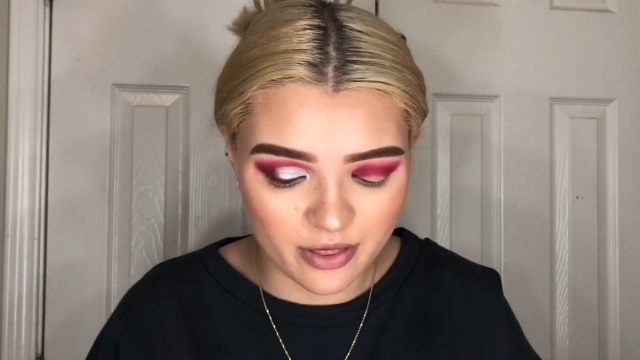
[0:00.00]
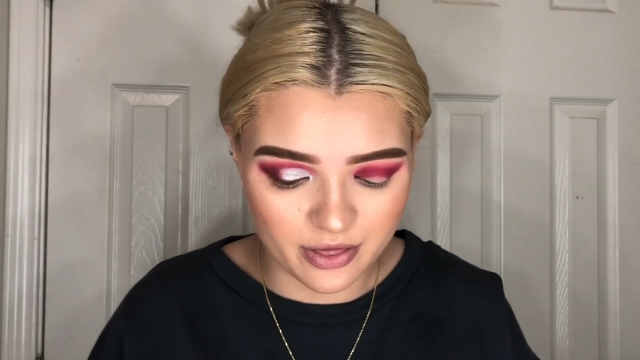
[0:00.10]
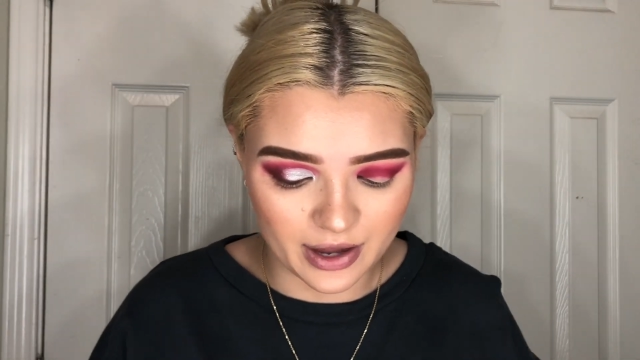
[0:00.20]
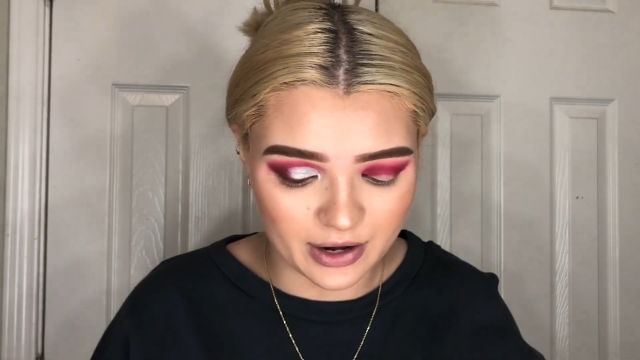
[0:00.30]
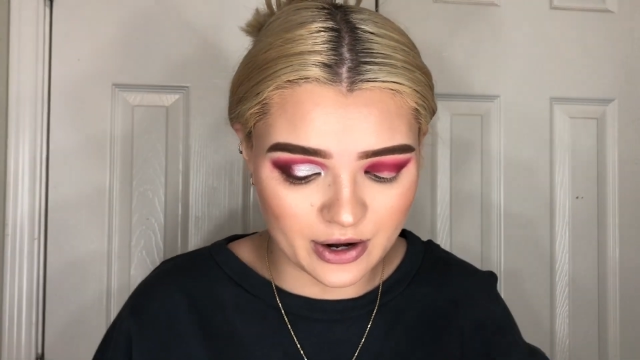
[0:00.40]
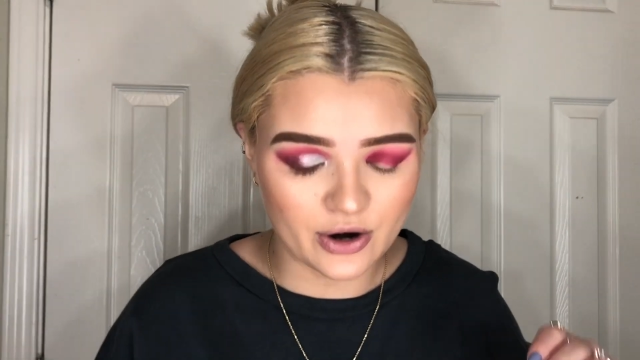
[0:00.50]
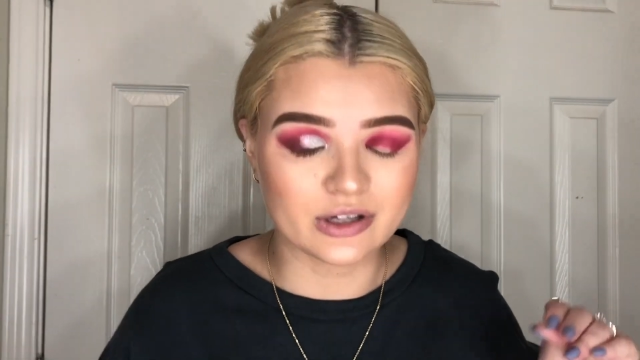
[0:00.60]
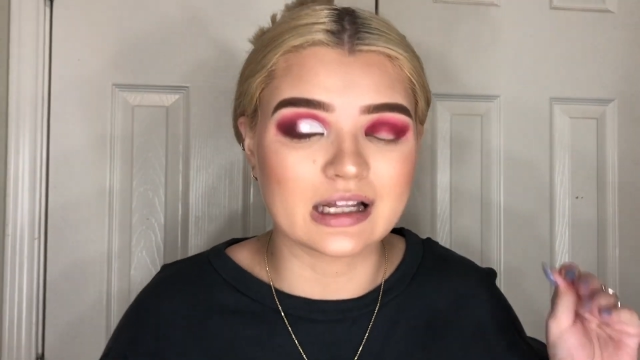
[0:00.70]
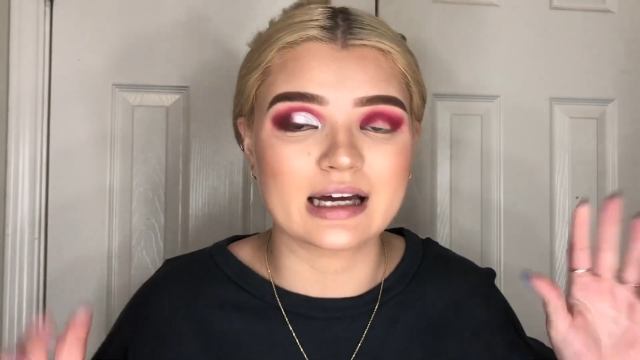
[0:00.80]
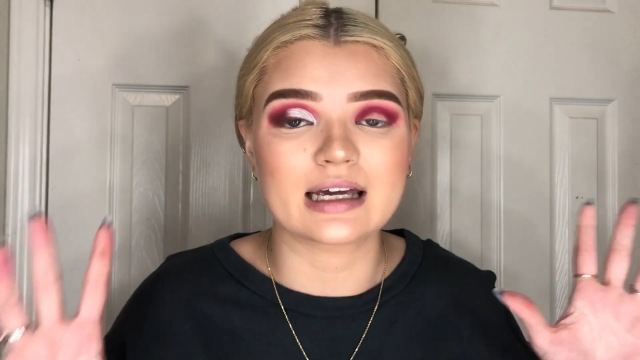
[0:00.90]
They are
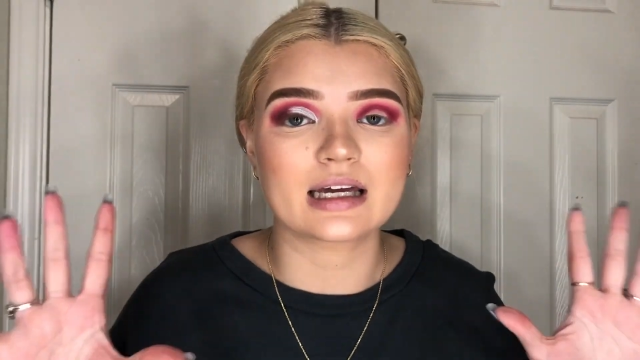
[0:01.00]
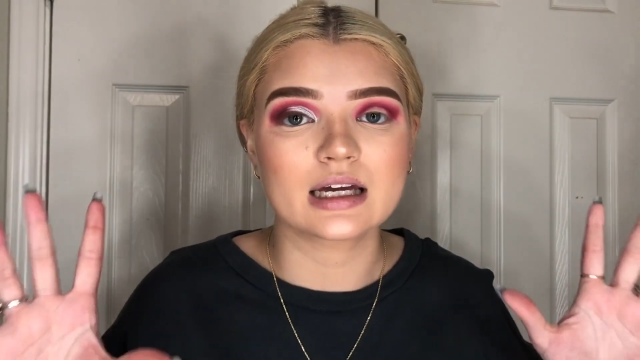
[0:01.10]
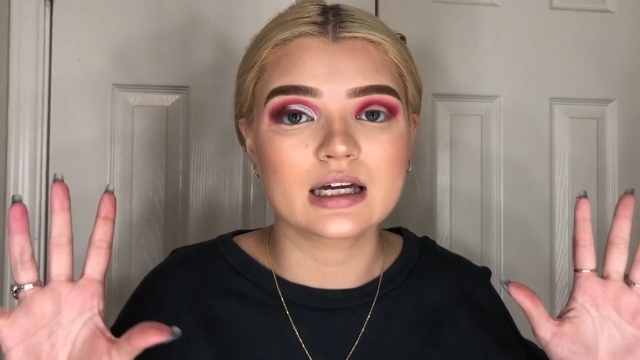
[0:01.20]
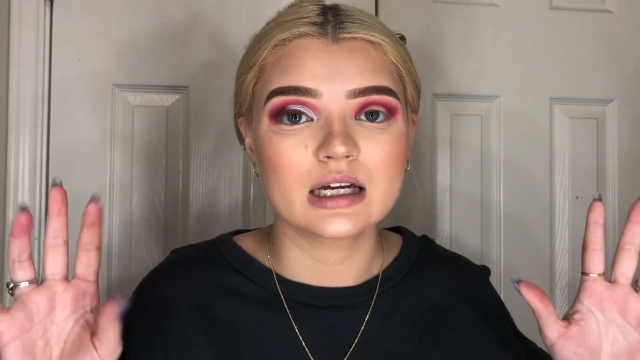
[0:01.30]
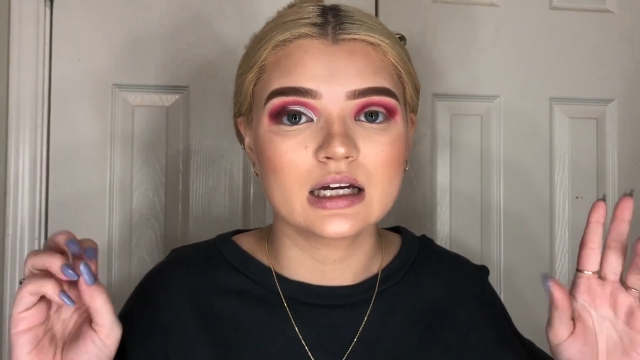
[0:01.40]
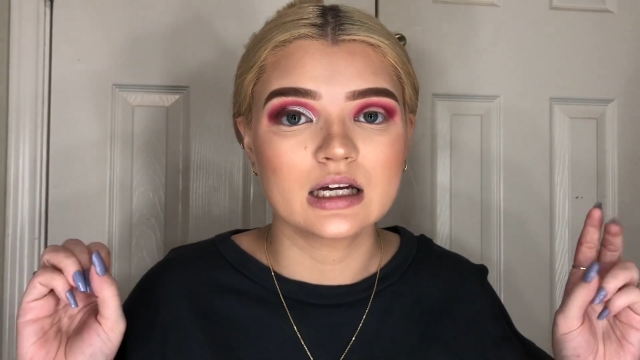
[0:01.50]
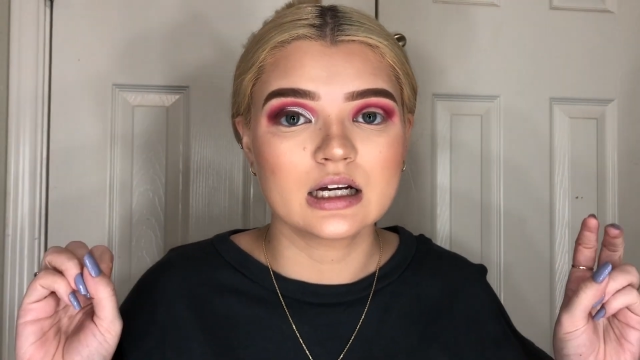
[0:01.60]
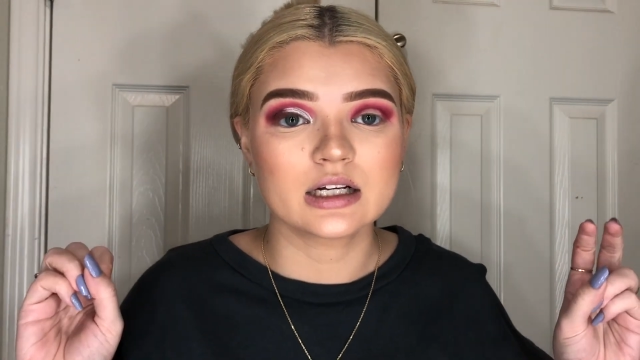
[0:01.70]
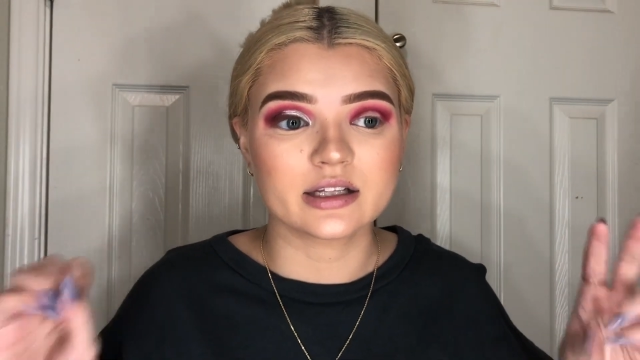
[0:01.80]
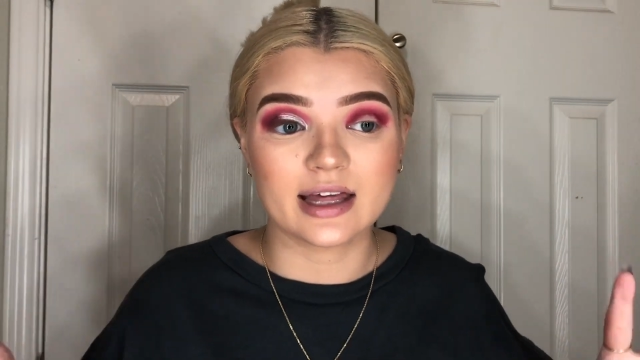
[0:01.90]
like,
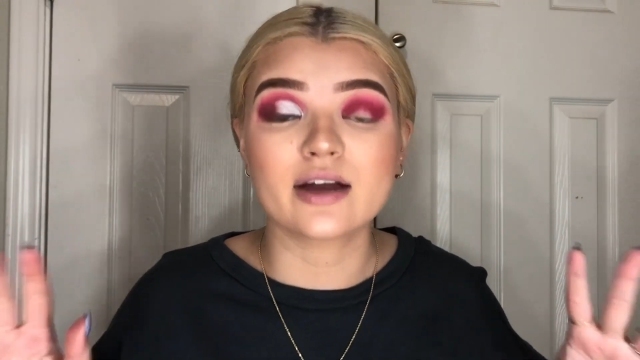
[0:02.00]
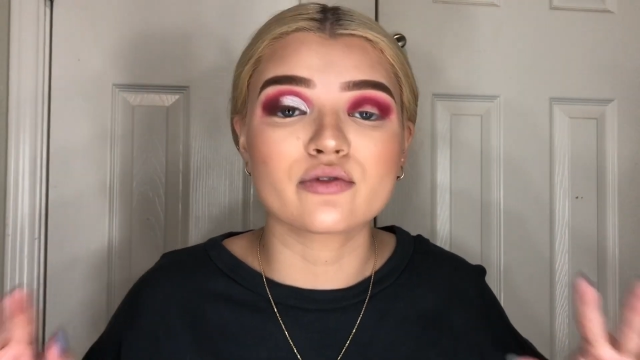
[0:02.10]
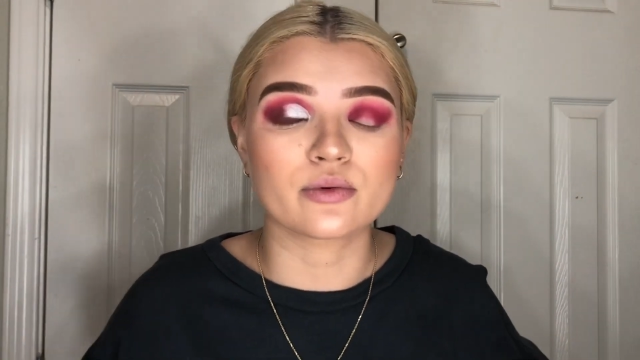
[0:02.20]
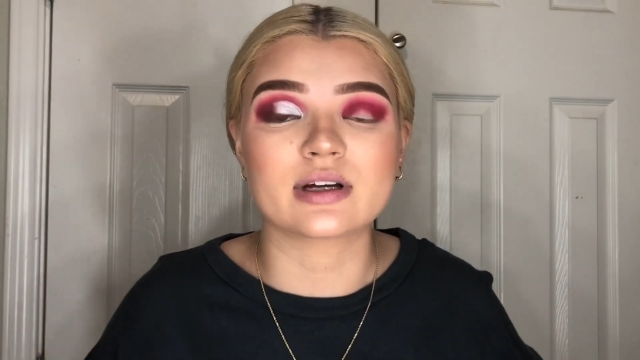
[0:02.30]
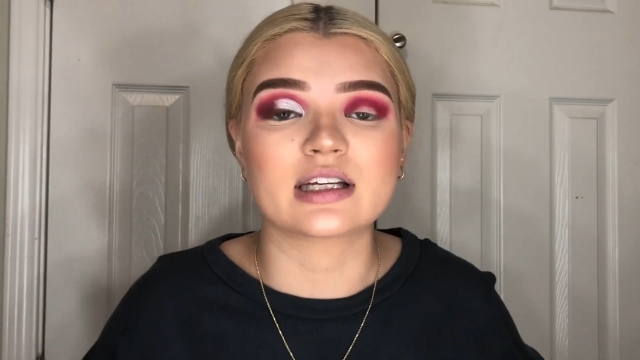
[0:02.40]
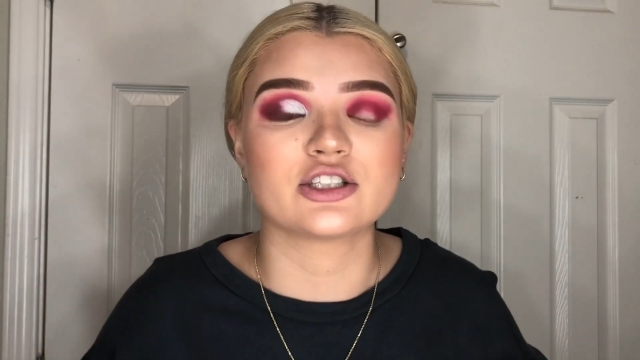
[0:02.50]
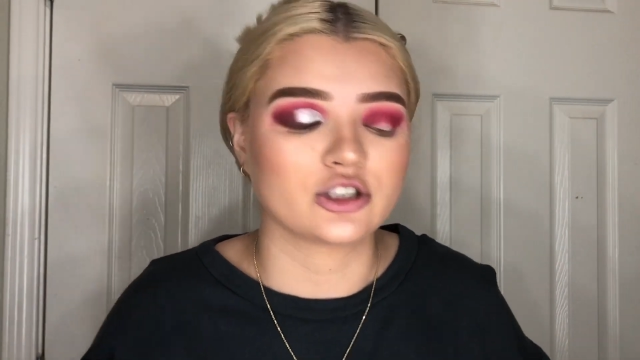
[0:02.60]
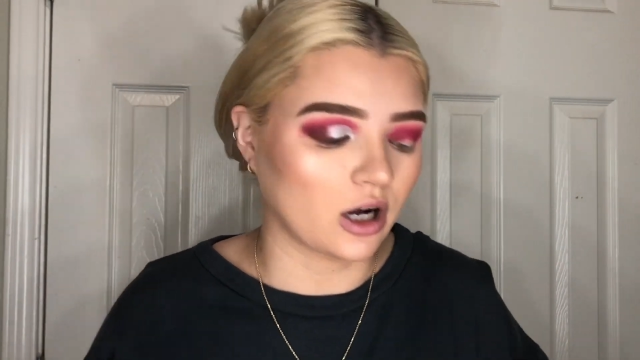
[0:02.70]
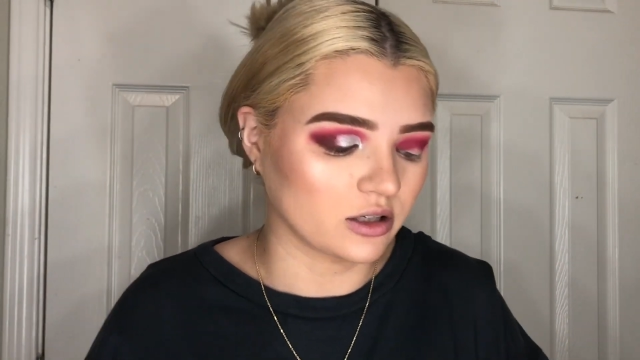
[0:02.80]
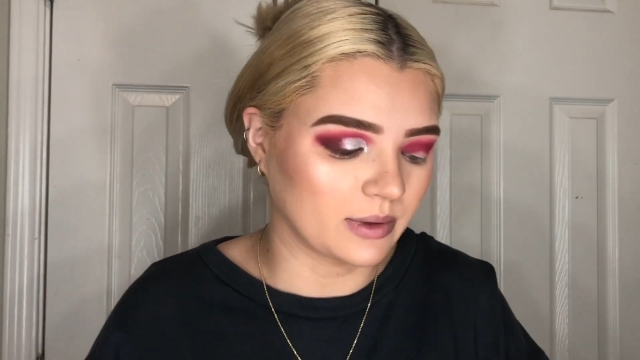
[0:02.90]
they have really
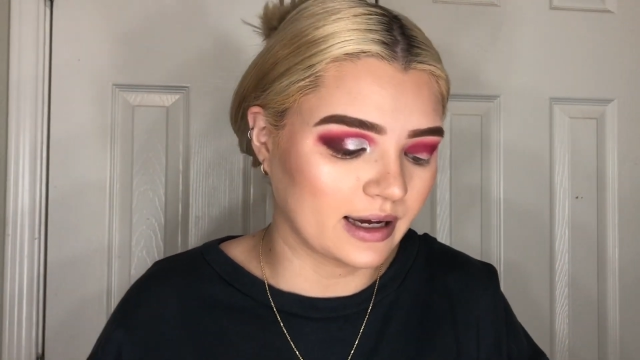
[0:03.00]
shocked me.